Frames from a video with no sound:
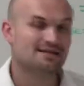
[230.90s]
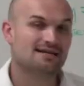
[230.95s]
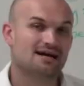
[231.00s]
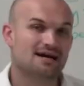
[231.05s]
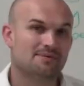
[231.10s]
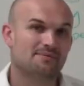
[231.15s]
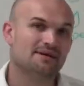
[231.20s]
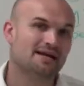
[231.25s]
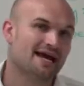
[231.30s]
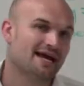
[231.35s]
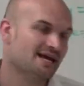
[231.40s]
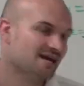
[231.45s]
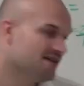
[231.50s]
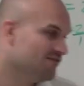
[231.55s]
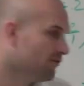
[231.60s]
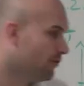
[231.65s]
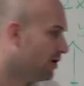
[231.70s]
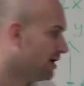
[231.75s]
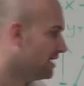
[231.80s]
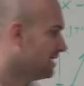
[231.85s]
comma
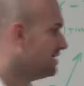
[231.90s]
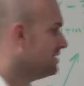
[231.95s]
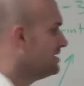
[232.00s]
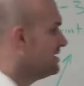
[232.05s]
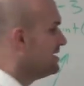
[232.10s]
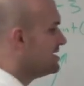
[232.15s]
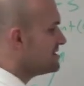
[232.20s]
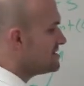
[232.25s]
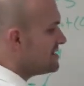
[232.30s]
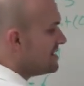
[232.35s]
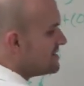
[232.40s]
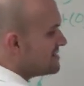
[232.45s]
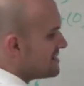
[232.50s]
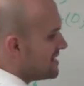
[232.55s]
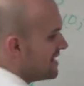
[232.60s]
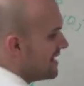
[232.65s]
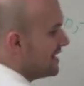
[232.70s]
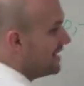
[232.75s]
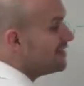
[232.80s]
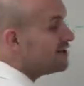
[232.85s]
negative one. Since
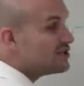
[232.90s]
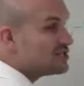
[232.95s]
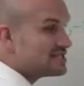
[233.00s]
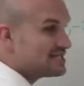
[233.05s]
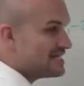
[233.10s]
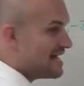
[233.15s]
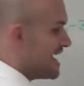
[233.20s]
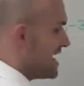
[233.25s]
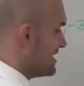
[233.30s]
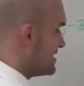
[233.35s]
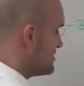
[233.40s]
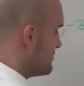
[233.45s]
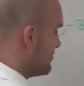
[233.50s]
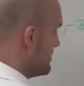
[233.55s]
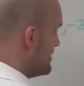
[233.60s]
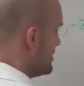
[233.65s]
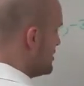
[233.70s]
they intersect, we